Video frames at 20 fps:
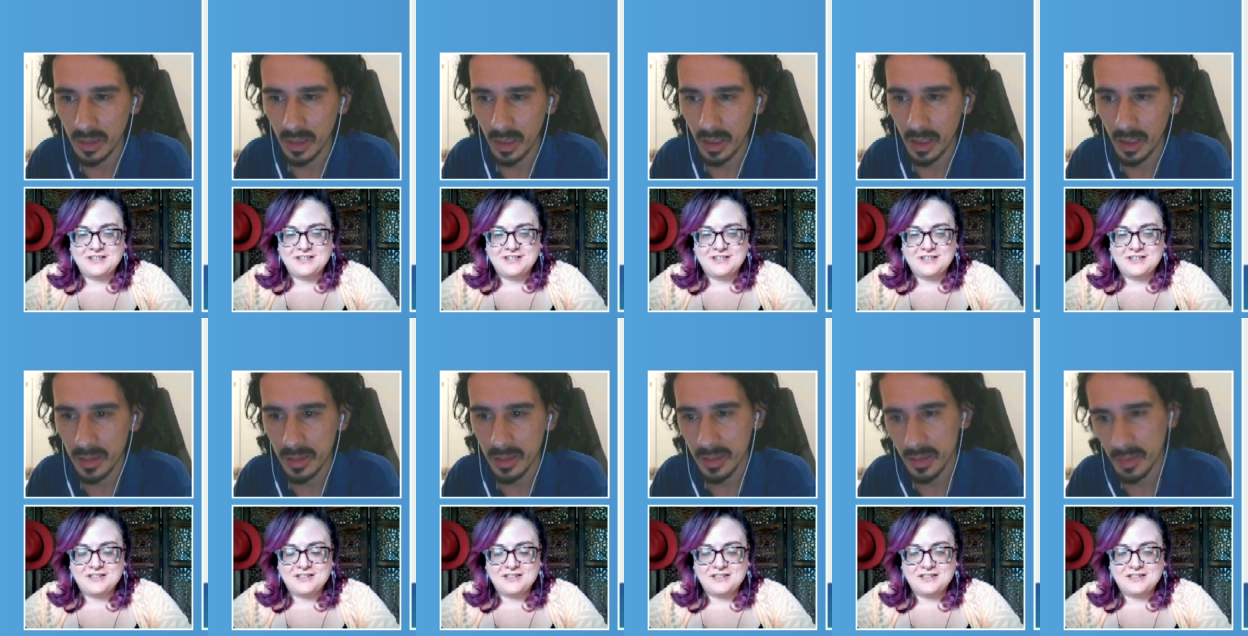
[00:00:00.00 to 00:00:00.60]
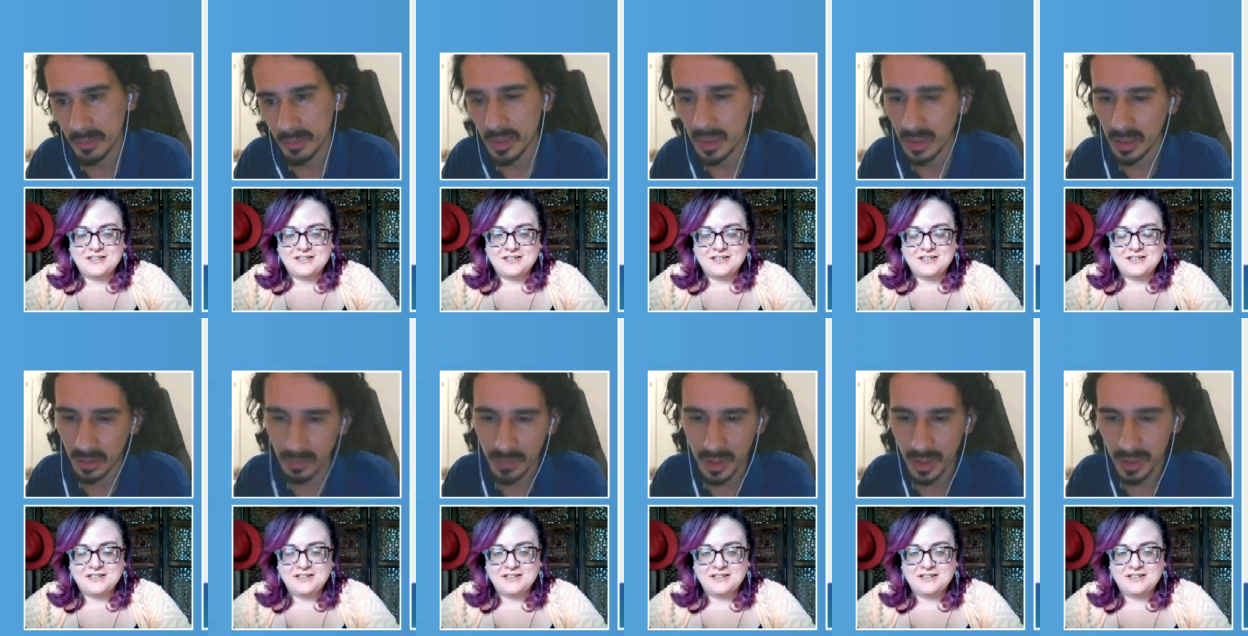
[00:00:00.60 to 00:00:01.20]
Speaker 1: Uh, it's an up and
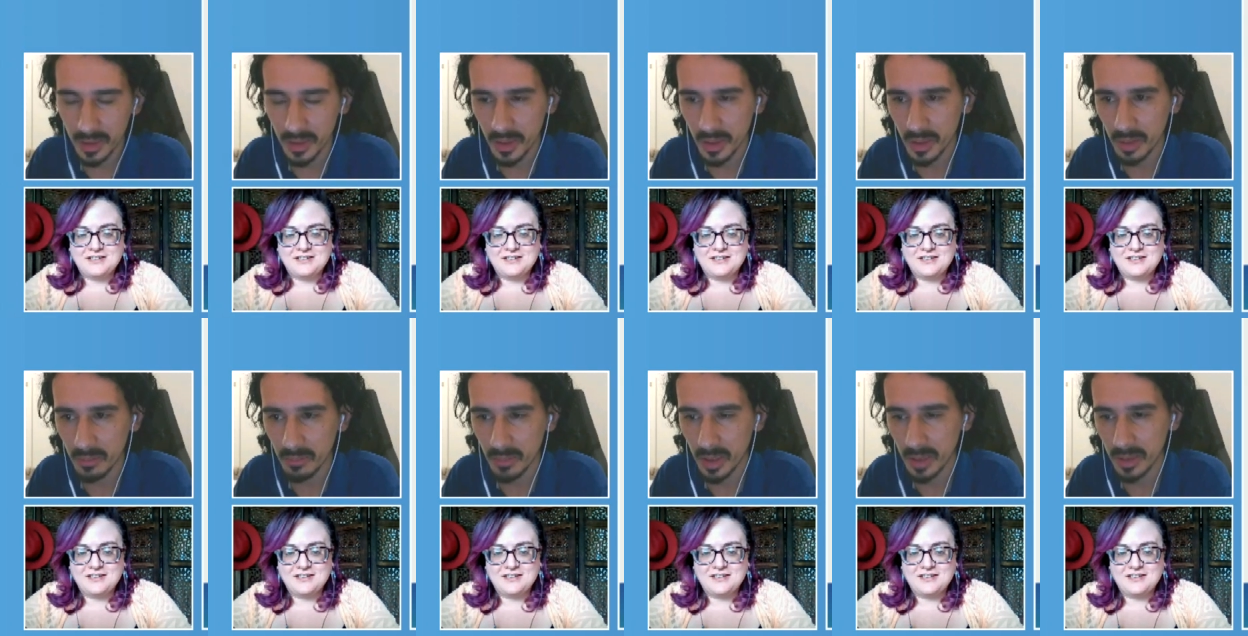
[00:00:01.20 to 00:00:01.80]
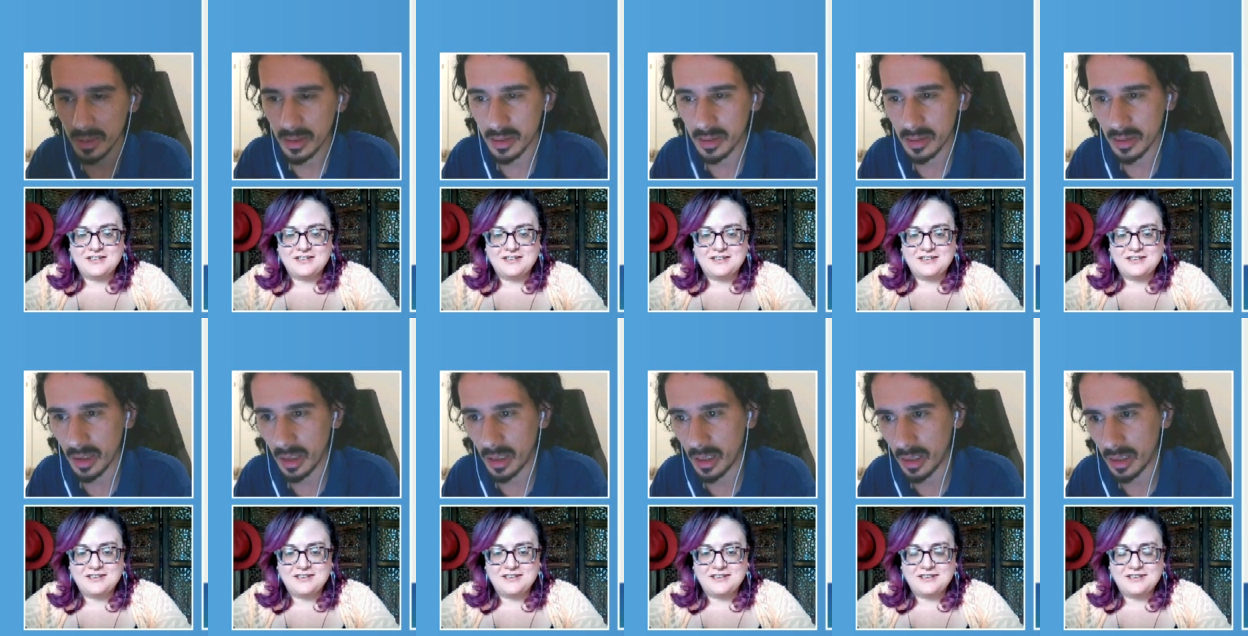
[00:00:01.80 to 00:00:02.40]
coming edition, but
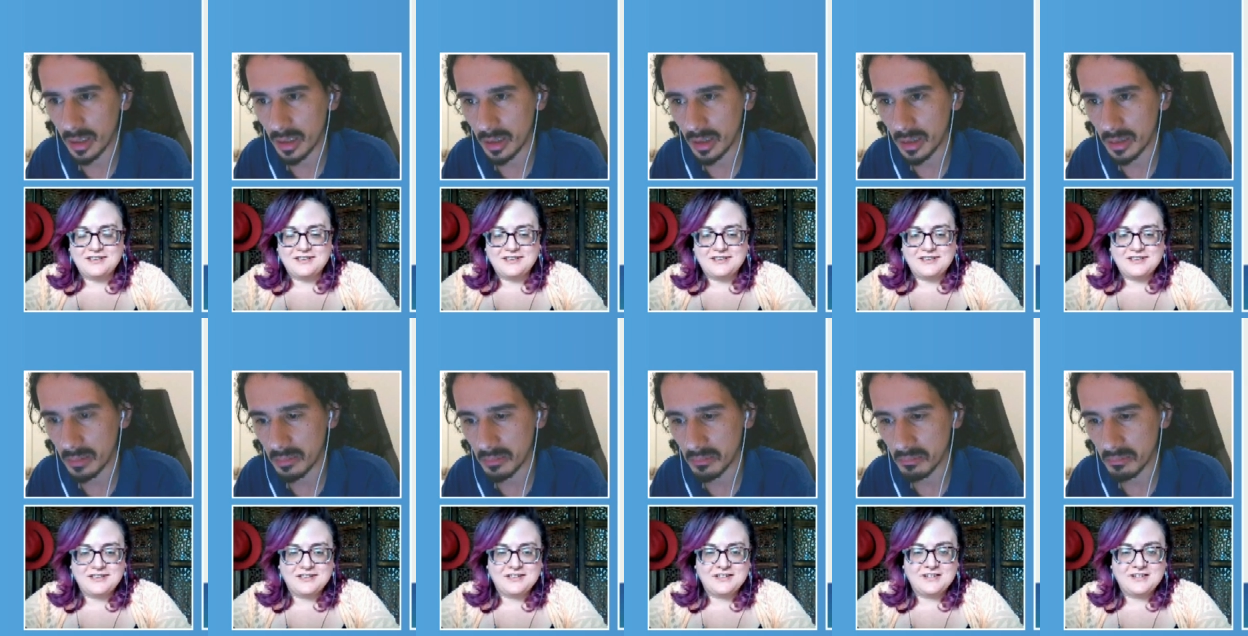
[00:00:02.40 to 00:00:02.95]
uh,